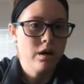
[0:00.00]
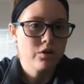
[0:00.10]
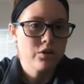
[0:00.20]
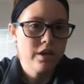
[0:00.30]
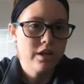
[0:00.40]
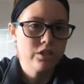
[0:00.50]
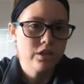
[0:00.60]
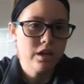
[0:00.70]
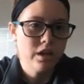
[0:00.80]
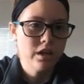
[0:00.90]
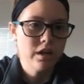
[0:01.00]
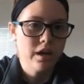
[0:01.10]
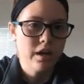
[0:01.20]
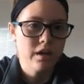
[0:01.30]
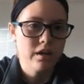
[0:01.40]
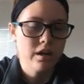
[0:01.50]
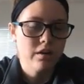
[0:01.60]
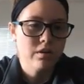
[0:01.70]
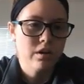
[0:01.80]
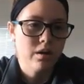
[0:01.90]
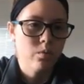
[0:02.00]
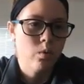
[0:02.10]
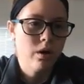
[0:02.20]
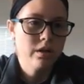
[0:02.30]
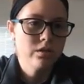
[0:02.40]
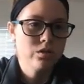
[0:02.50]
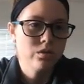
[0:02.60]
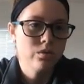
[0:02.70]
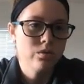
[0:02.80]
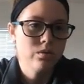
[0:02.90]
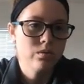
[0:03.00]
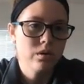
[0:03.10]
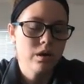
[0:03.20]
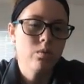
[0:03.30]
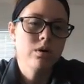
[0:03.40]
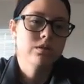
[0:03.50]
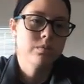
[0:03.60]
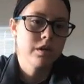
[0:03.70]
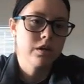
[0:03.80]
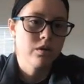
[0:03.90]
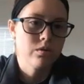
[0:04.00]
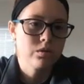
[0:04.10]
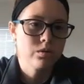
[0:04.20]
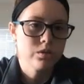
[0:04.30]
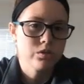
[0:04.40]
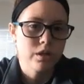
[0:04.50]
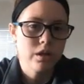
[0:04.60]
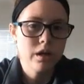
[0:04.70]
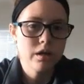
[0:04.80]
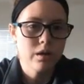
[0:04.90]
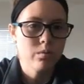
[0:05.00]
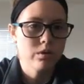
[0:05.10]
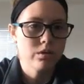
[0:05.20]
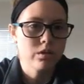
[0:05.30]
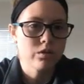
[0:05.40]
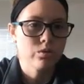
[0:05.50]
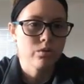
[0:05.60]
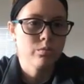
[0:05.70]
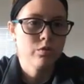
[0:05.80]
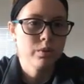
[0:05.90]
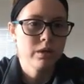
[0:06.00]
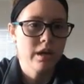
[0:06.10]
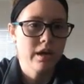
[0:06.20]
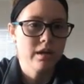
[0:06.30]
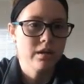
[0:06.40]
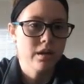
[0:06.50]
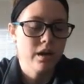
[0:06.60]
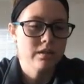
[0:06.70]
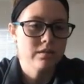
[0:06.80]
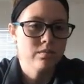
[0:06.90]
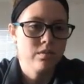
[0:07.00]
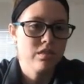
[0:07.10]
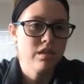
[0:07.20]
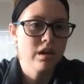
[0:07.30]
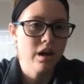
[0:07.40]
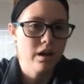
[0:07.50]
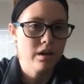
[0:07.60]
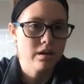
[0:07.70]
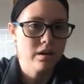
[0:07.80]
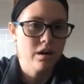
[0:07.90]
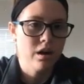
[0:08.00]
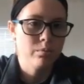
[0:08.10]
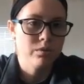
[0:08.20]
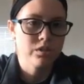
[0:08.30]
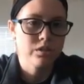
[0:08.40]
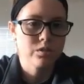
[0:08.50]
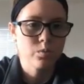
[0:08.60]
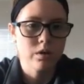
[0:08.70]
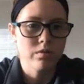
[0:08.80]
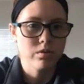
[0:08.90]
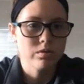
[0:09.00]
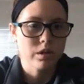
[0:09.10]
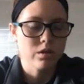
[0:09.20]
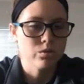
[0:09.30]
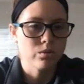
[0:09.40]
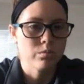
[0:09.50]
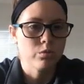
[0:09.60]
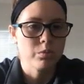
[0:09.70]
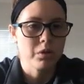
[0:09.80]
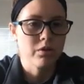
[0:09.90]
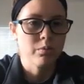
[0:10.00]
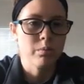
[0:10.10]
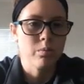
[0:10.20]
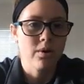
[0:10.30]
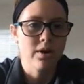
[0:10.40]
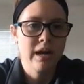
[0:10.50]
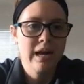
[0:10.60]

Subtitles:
creation here, and I wanted to make it go into a straight line. I wanted to control the movement, and I think I accomplished at least one of those. I controlled the movement a little bit more,